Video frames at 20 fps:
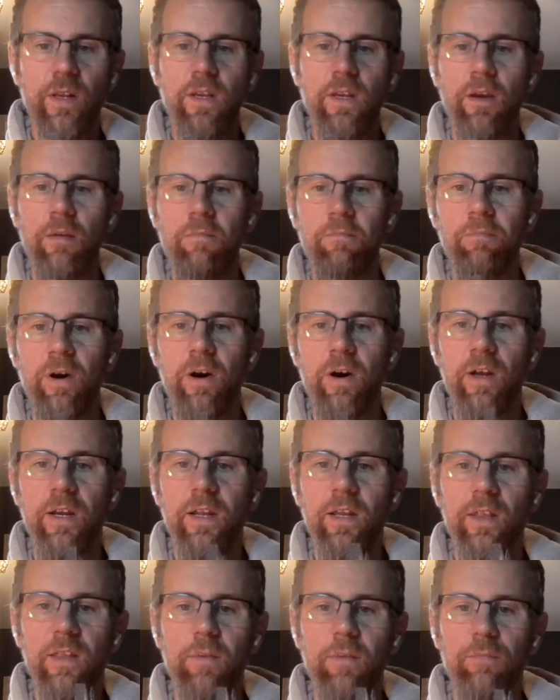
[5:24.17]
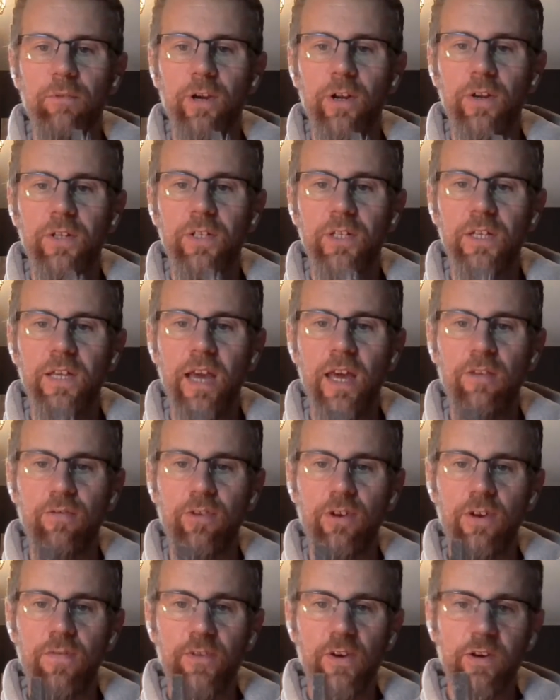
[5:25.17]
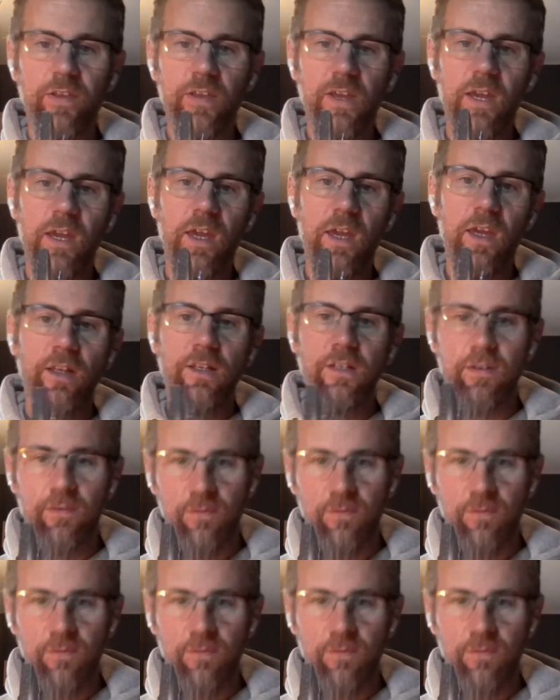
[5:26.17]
combining the products together and you've got the heat